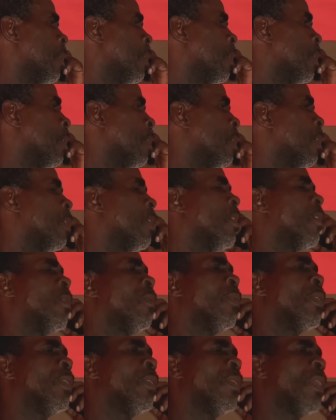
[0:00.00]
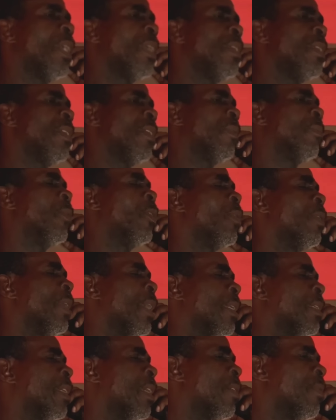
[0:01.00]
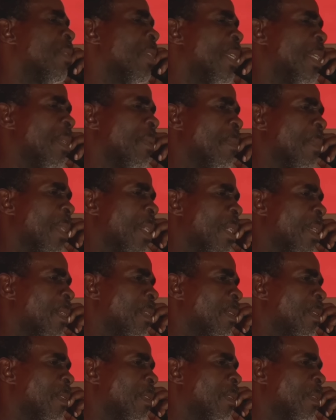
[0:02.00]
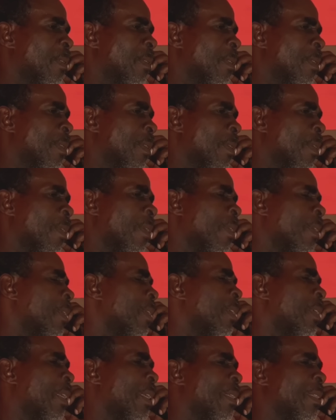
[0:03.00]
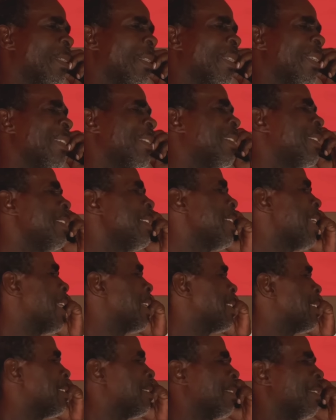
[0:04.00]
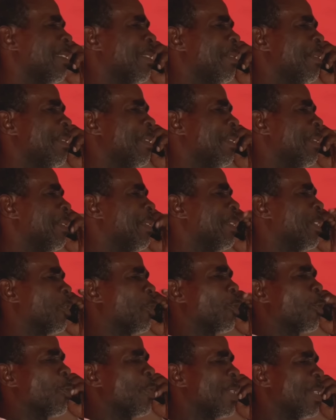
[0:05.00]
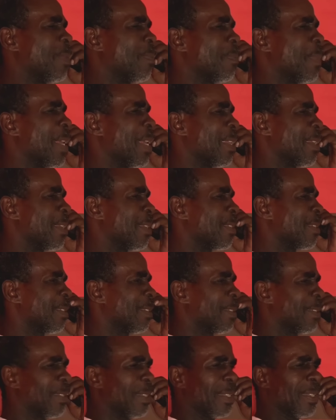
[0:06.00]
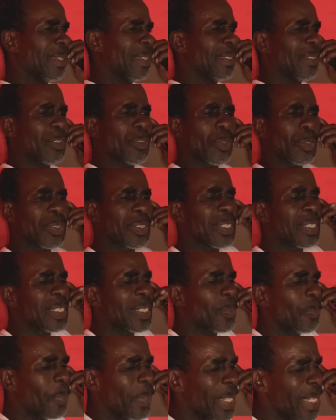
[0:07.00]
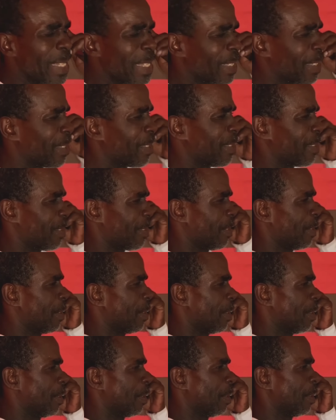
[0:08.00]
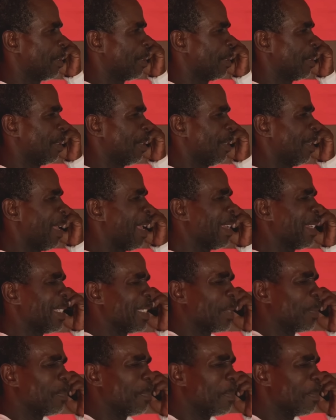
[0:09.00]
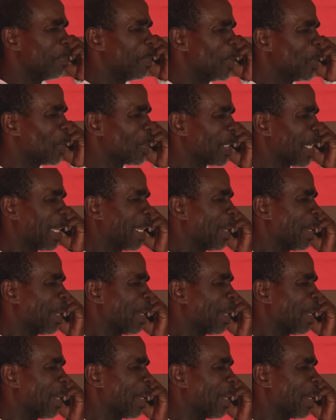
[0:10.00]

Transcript: You don't know, you don't hear about that already, man. It's not the treatment. It's just the peace. I get just I get